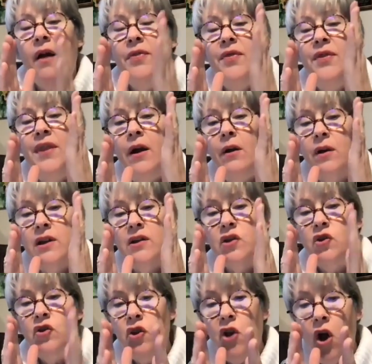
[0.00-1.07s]
there
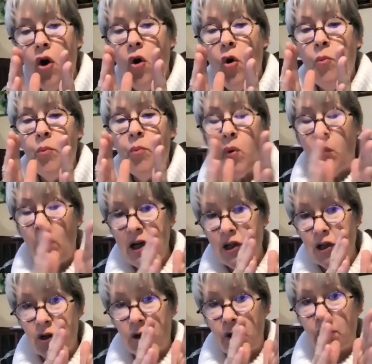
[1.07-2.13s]
is no
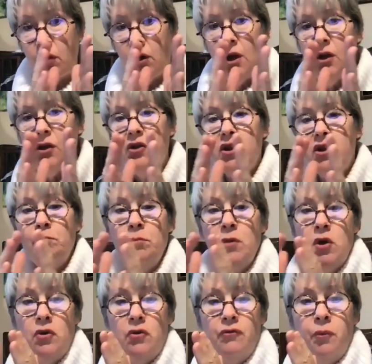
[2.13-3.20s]
pressure to
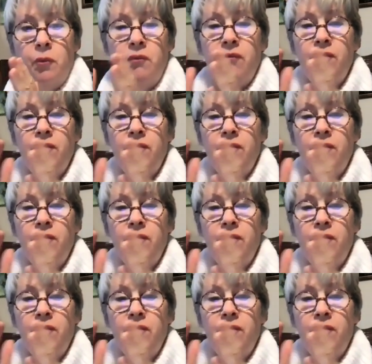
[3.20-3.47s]
move